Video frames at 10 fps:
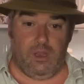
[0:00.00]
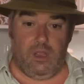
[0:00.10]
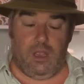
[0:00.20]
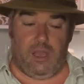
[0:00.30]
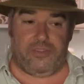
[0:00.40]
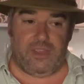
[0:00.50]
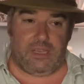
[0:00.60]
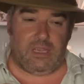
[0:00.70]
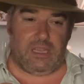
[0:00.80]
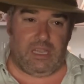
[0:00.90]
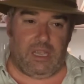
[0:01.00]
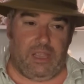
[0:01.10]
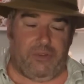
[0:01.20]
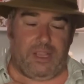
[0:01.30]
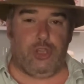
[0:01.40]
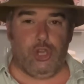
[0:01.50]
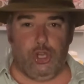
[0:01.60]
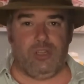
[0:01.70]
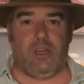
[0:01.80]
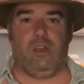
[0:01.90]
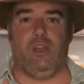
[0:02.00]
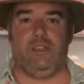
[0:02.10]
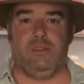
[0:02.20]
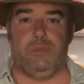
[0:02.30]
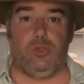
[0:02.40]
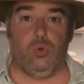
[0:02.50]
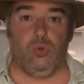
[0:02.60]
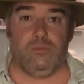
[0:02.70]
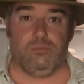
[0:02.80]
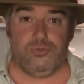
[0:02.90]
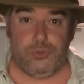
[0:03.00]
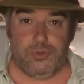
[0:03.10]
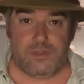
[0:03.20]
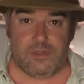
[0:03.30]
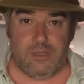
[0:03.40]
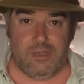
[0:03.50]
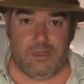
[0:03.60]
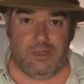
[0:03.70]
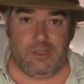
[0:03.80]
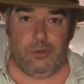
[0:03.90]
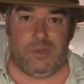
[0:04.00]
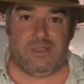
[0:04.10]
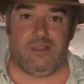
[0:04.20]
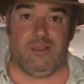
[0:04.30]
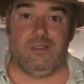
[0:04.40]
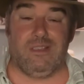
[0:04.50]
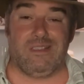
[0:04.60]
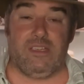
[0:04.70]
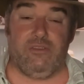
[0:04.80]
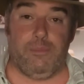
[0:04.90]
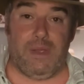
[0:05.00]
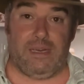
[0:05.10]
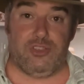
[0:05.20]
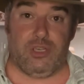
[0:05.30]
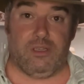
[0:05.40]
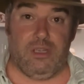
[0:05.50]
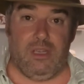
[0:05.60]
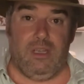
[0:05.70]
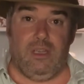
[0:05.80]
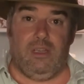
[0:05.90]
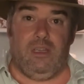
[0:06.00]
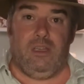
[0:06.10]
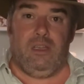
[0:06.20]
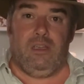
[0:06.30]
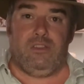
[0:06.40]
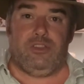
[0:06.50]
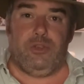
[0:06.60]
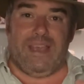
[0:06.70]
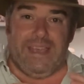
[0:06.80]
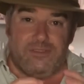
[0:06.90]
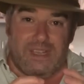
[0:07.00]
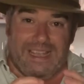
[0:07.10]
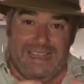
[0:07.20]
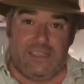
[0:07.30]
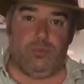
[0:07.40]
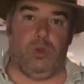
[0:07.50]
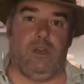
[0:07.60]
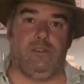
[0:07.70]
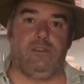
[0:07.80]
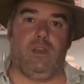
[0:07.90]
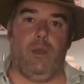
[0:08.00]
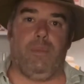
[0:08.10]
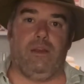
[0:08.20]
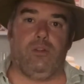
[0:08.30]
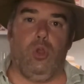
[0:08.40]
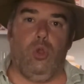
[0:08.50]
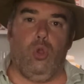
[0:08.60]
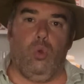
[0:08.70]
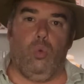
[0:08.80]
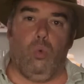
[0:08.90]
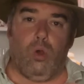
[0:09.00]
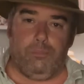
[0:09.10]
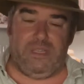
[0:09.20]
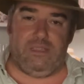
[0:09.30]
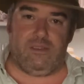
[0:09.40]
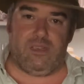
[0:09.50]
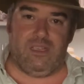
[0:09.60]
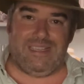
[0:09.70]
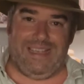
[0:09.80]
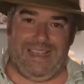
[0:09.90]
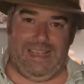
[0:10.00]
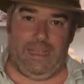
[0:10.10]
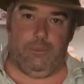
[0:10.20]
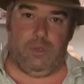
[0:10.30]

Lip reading: I think if I could, I'd like to meet Gordon Bruce, who is the distillery manager, to hear his words about what means to him